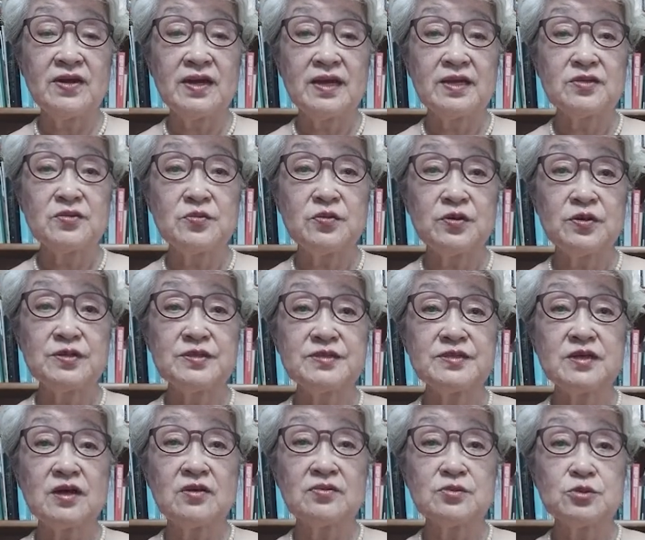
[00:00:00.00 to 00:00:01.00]
adverse
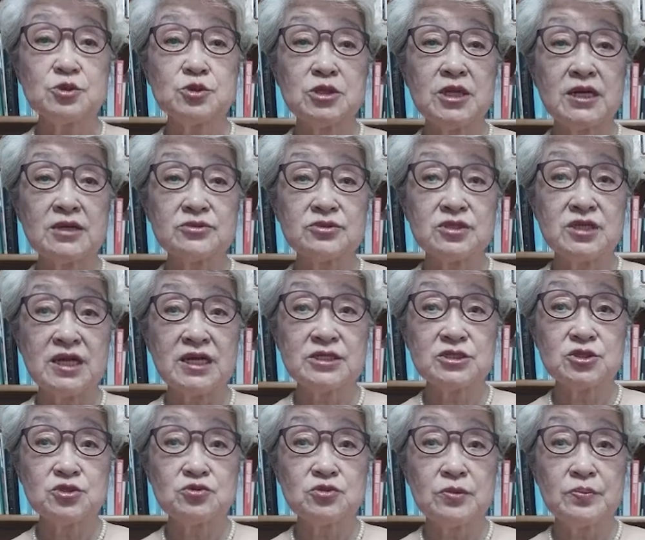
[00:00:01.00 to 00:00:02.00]
drug
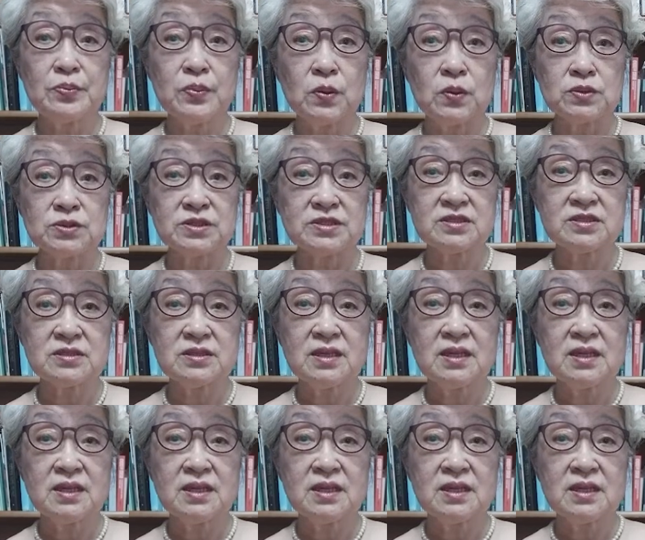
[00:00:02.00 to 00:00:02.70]
reaction report,